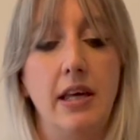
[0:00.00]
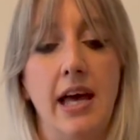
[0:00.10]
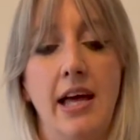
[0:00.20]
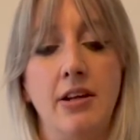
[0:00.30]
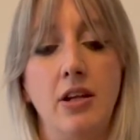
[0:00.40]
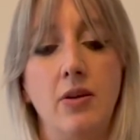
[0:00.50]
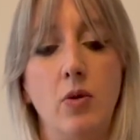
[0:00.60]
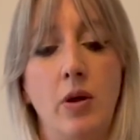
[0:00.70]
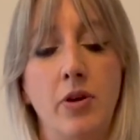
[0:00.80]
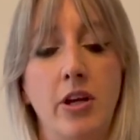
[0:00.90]
And
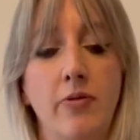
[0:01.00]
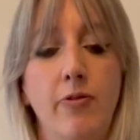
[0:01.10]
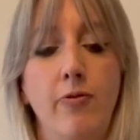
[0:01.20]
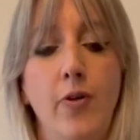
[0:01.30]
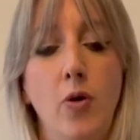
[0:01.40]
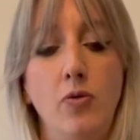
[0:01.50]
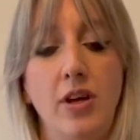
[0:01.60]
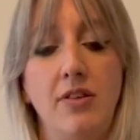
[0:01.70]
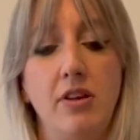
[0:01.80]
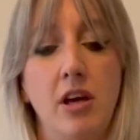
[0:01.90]
I'm going to fold
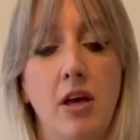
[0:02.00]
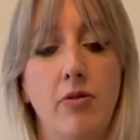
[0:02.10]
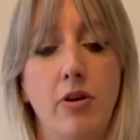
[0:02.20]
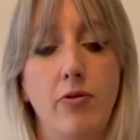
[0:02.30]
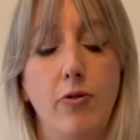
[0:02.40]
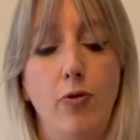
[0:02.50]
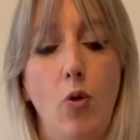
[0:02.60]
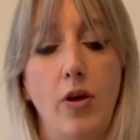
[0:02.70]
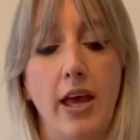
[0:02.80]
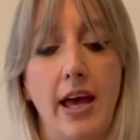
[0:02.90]
these over for
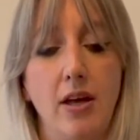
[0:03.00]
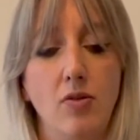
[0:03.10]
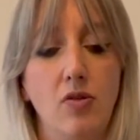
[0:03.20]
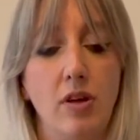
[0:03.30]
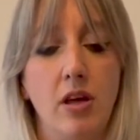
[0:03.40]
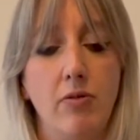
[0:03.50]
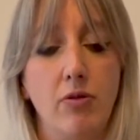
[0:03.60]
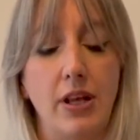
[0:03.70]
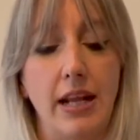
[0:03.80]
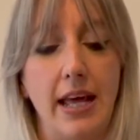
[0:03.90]
4 counts over
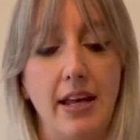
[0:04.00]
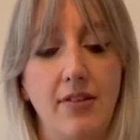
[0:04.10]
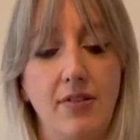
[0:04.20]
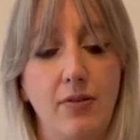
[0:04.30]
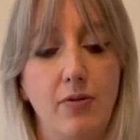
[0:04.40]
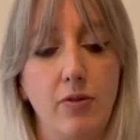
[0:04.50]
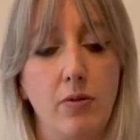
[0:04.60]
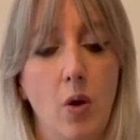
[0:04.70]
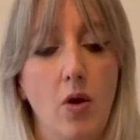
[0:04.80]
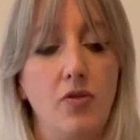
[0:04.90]
on the legs.
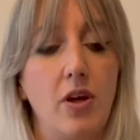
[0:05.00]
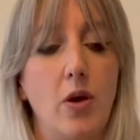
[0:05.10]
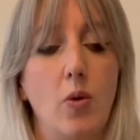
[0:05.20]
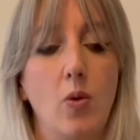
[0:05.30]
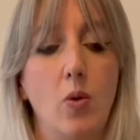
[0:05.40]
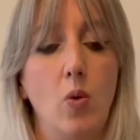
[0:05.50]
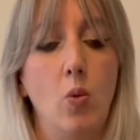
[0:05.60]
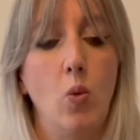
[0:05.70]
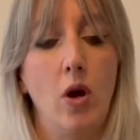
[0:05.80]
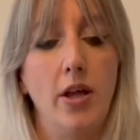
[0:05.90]
So
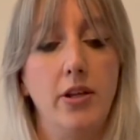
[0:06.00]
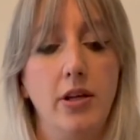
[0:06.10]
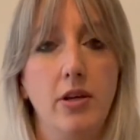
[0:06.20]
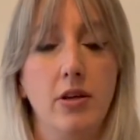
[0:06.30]
1,